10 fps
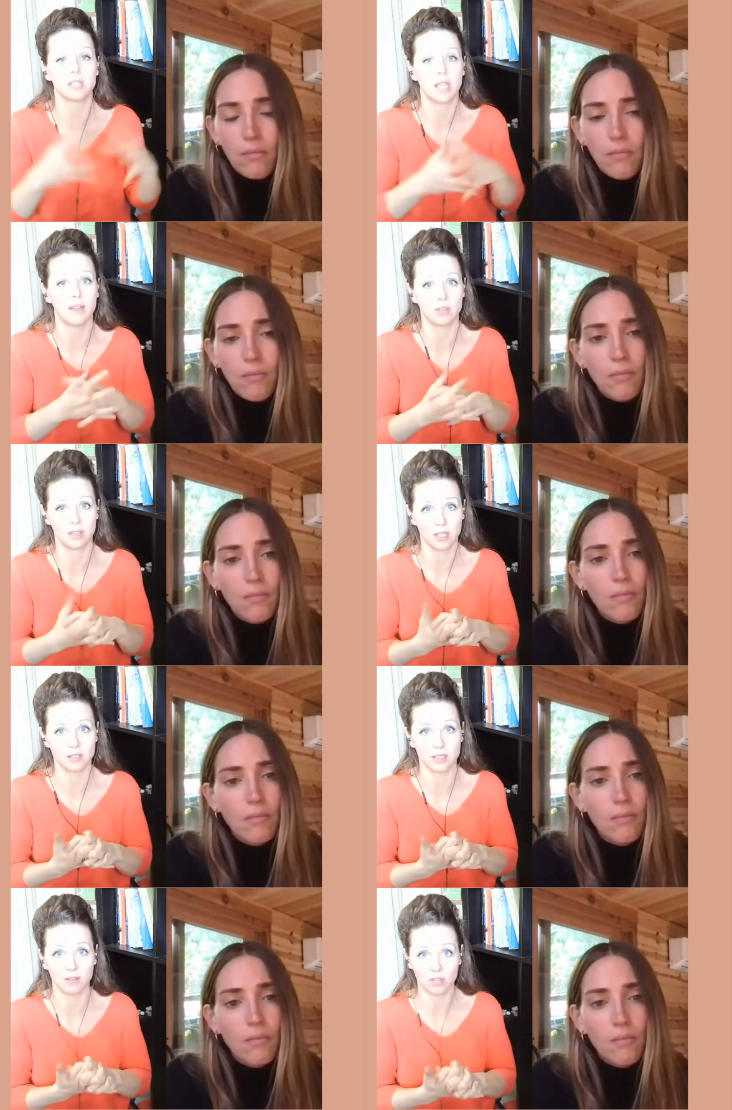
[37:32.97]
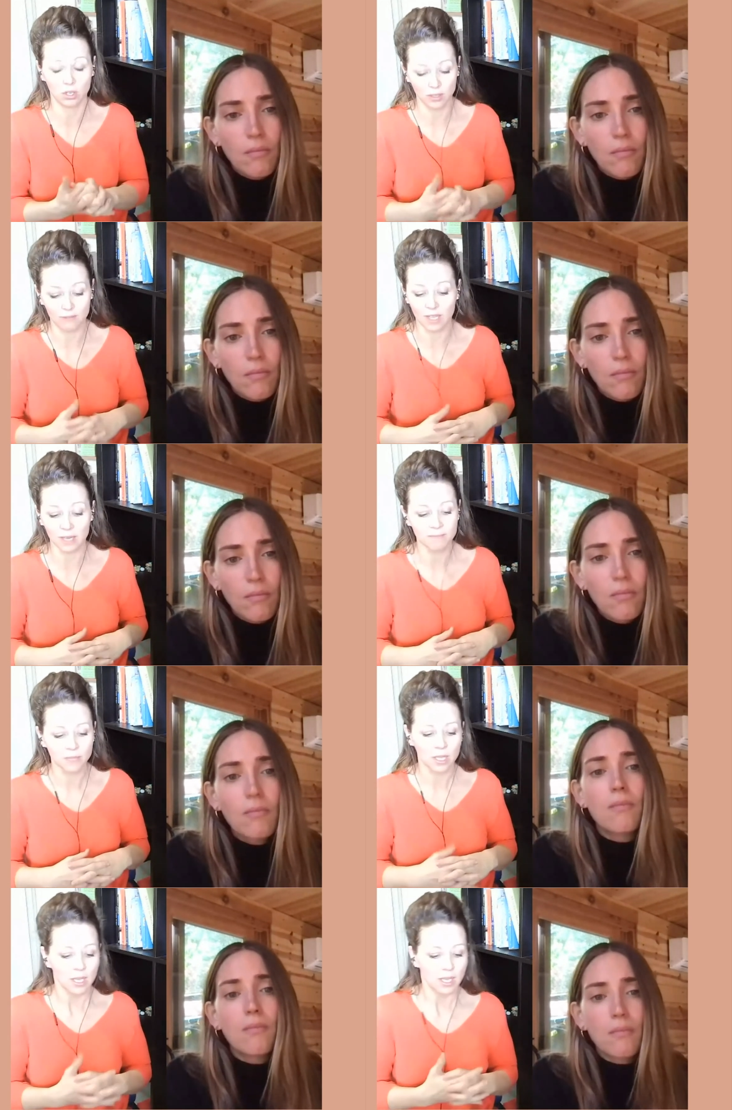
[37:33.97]
Speaker 1: everything is love and all loving
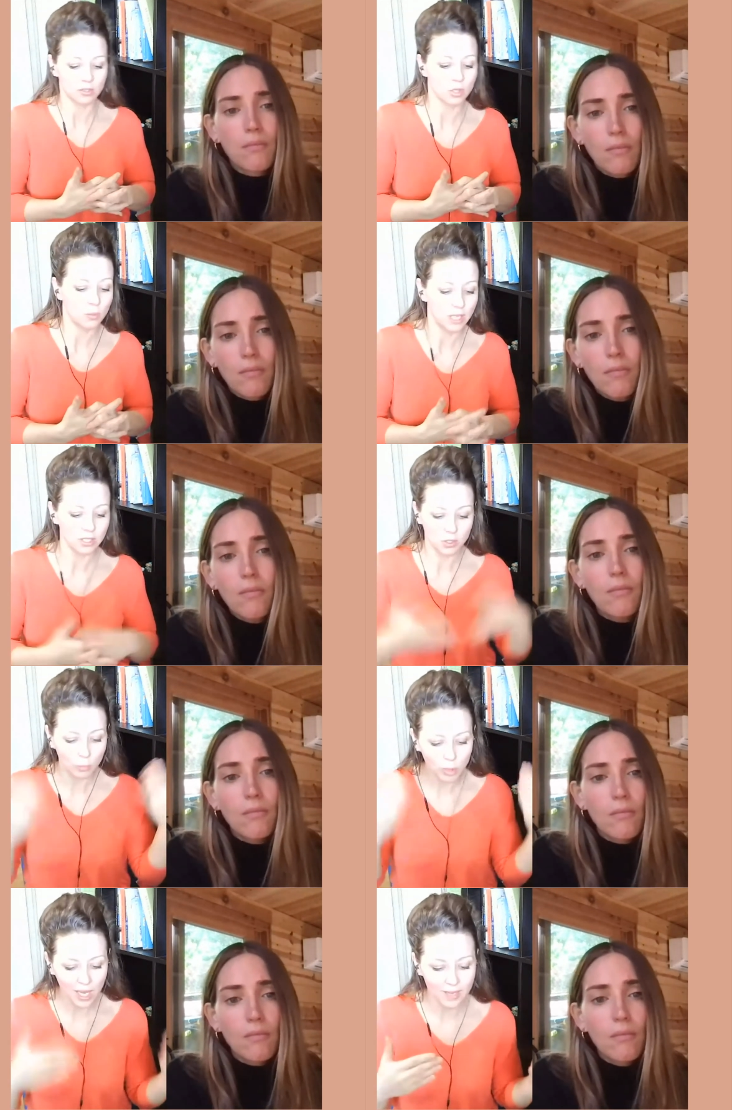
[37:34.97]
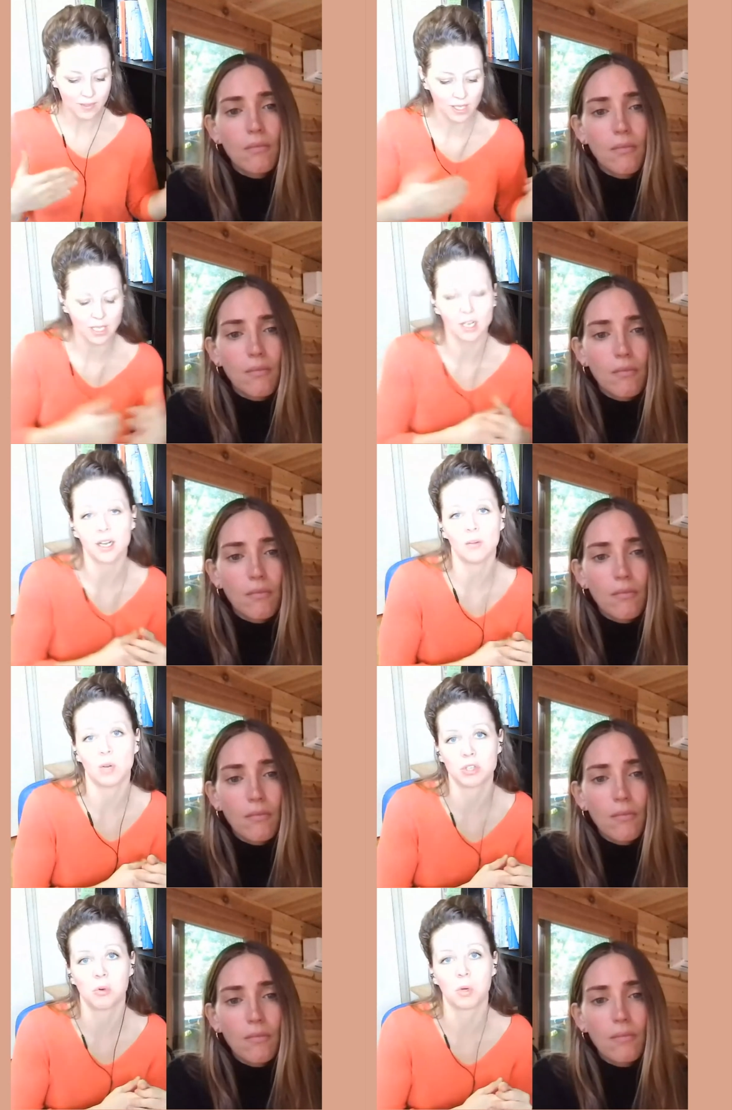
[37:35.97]
and so we get to apply that here and watch
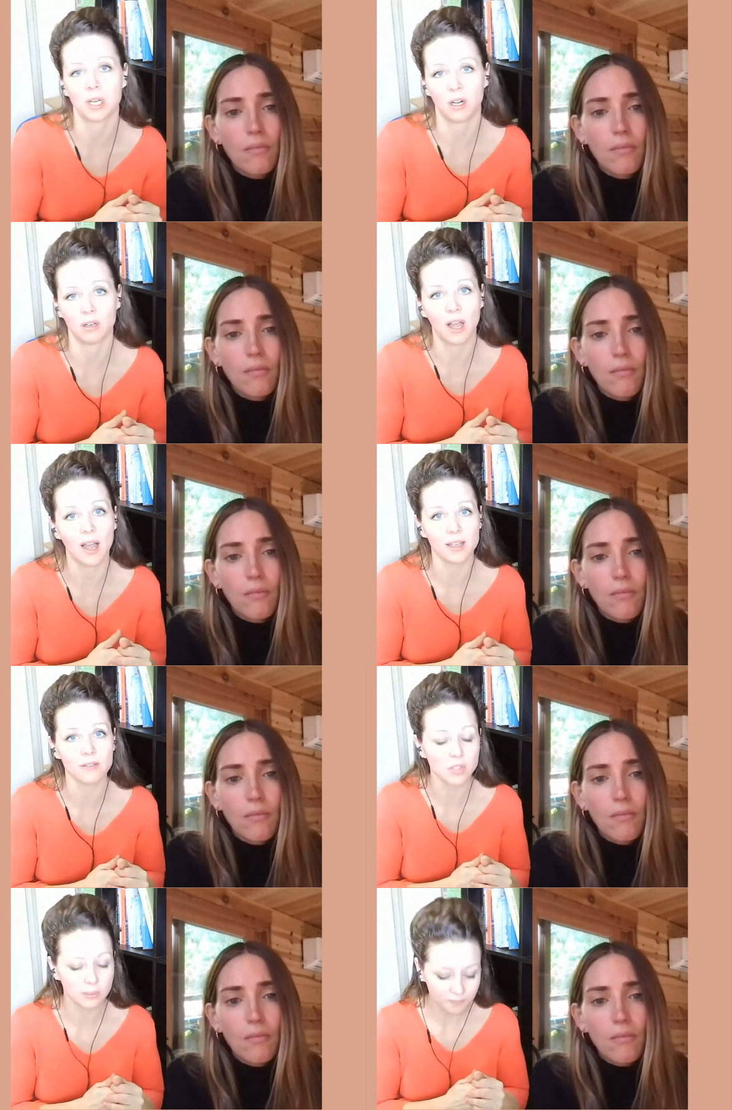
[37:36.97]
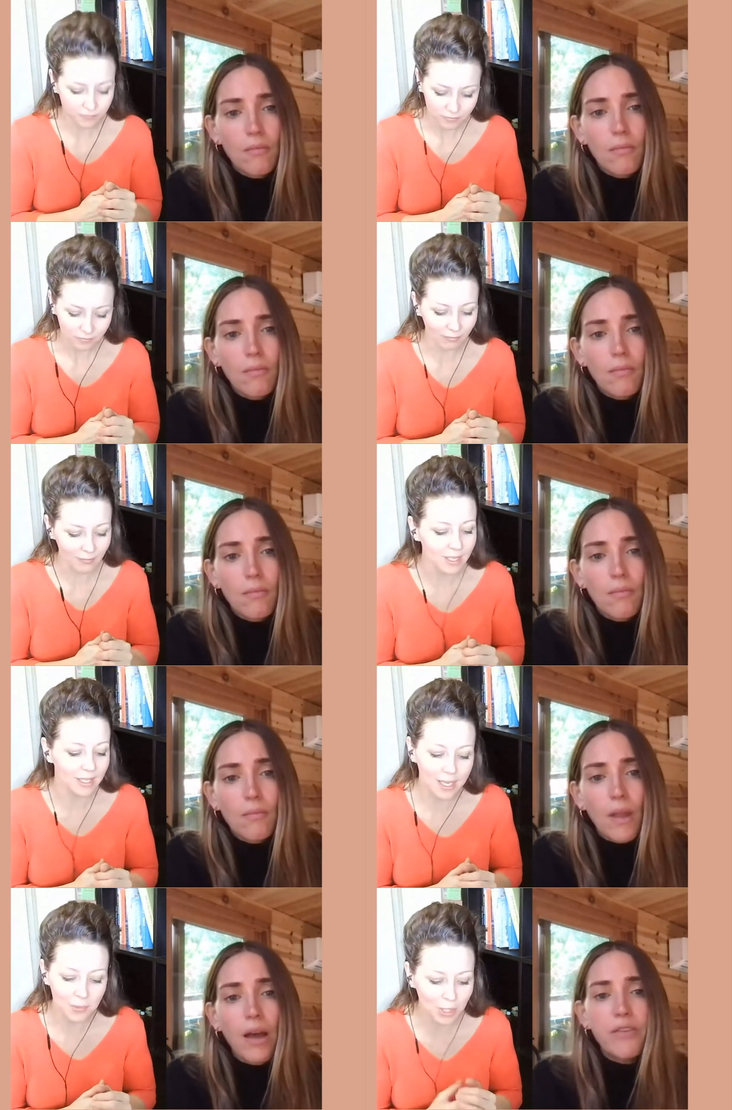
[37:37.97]
it work in our lives
Speaker 2: yeah
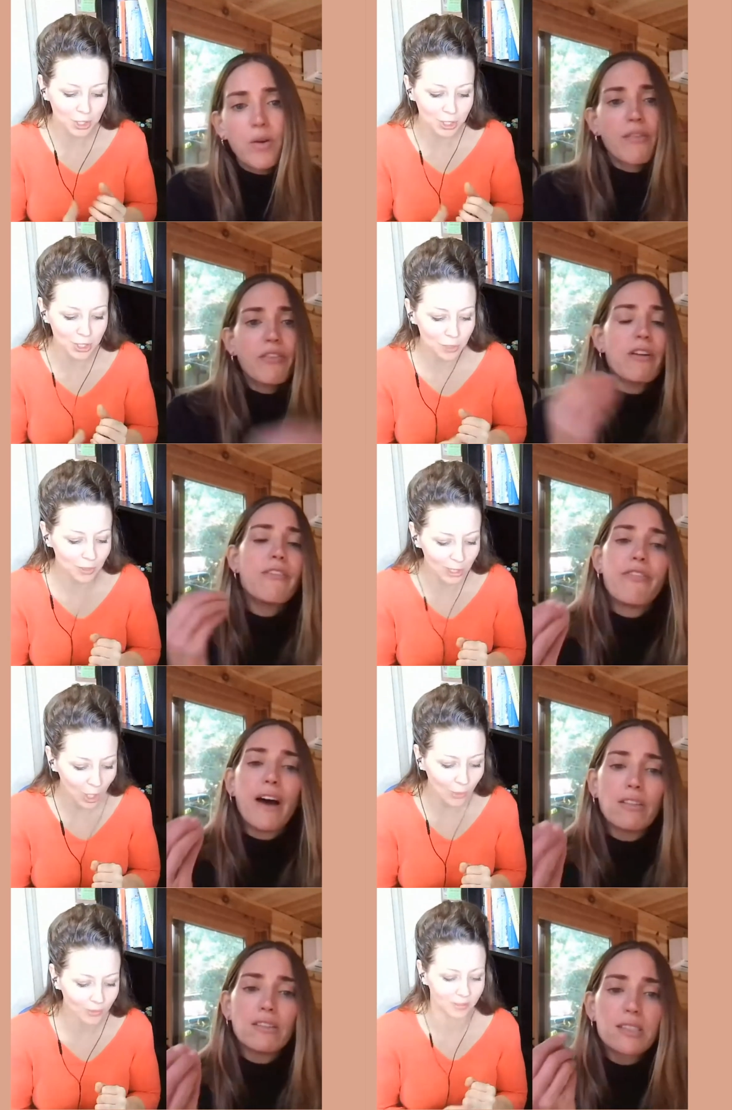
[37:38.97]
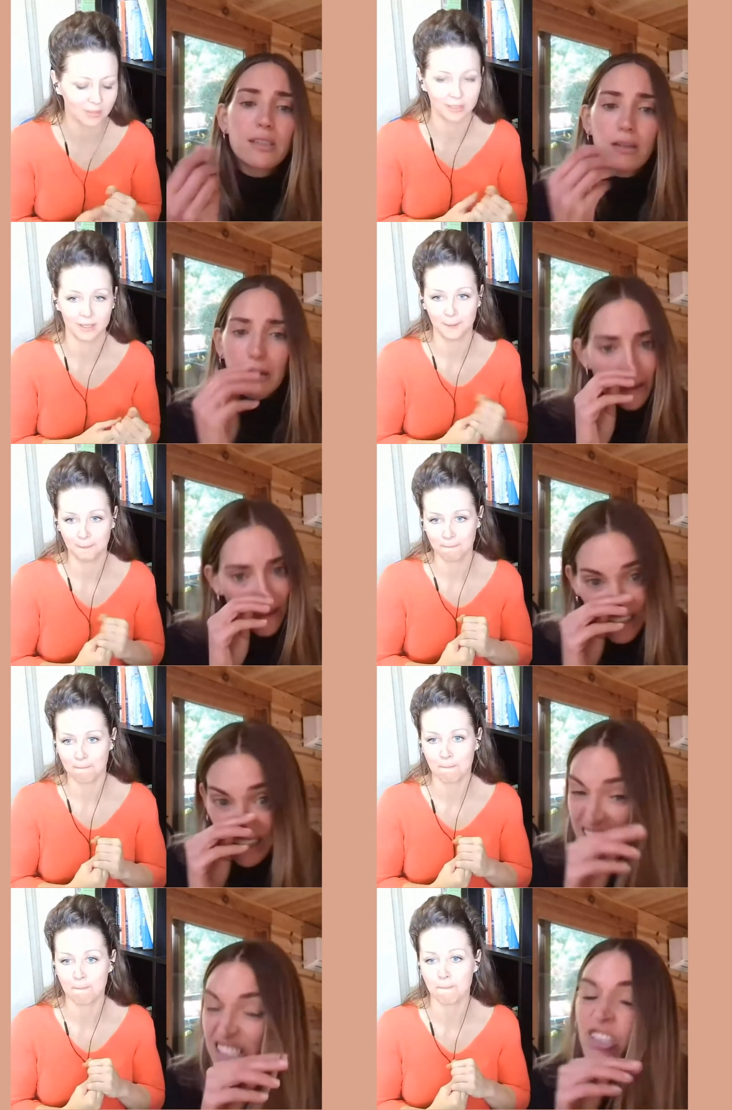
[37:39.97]
have you ever felt
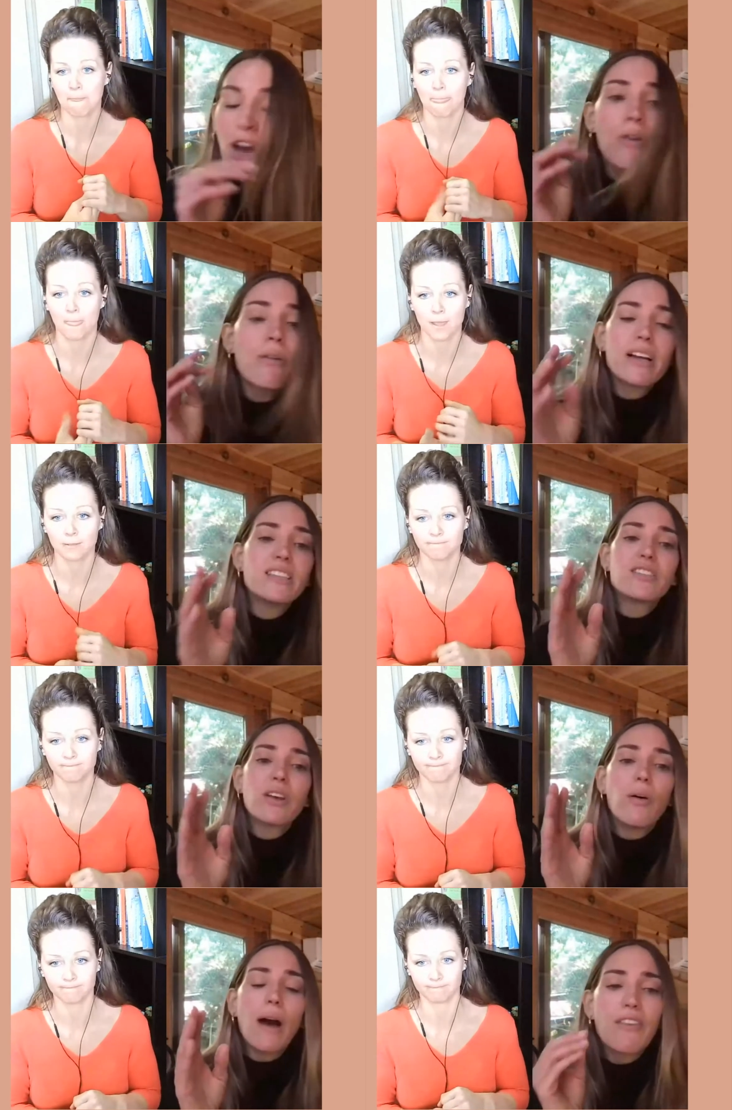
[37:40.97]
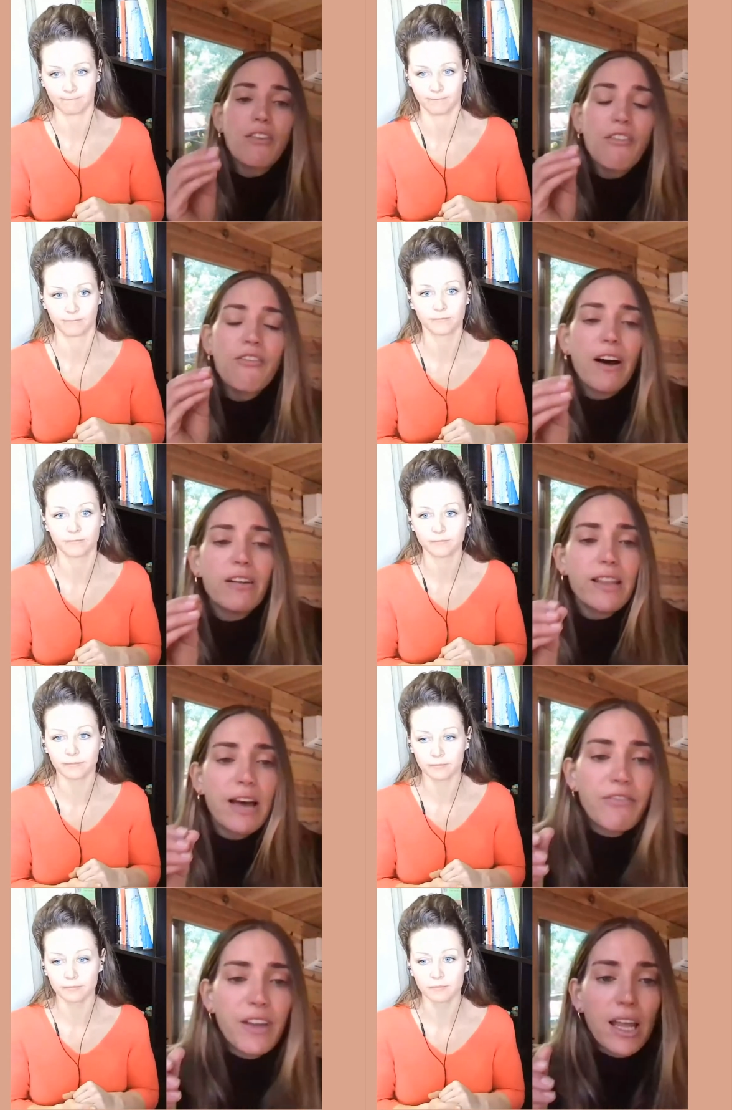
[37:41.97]
it's so it's so have you ever felt
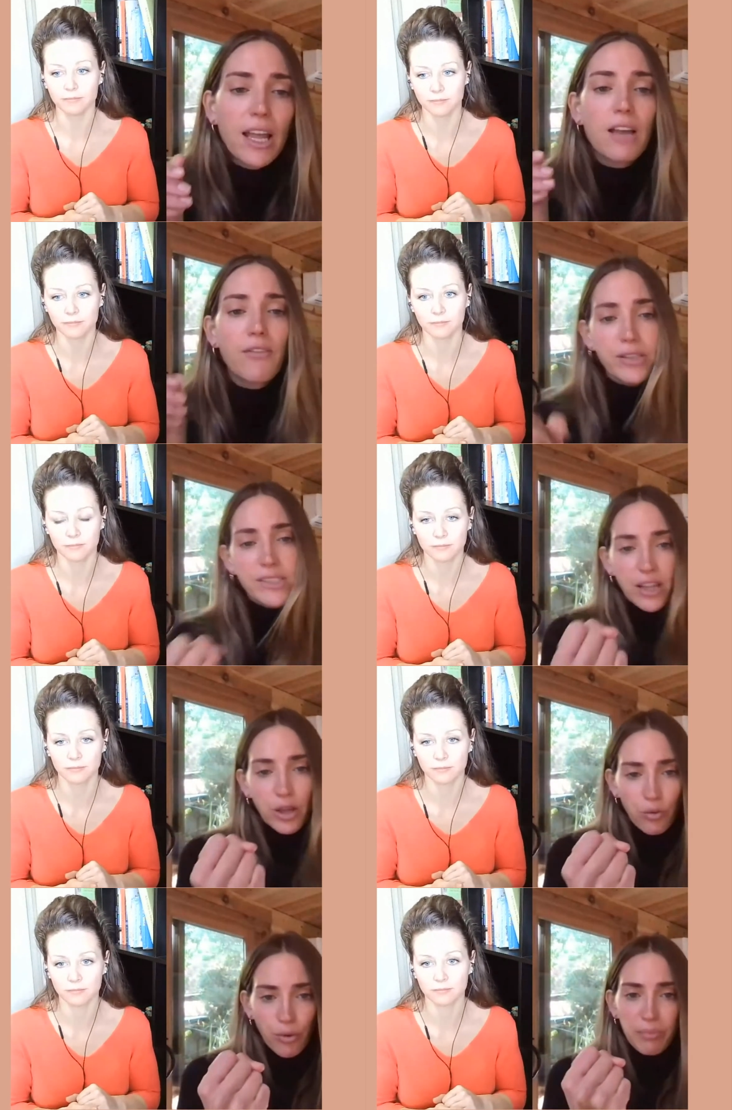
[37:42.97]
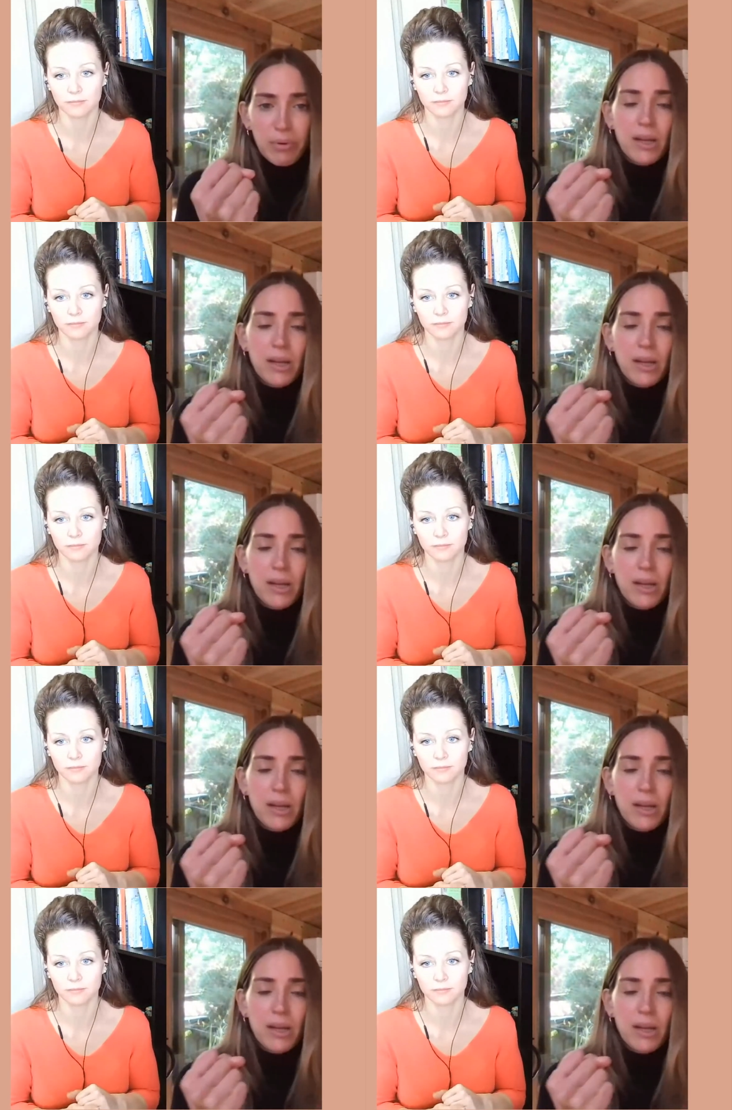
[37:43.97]
that feeling i love what you said the grip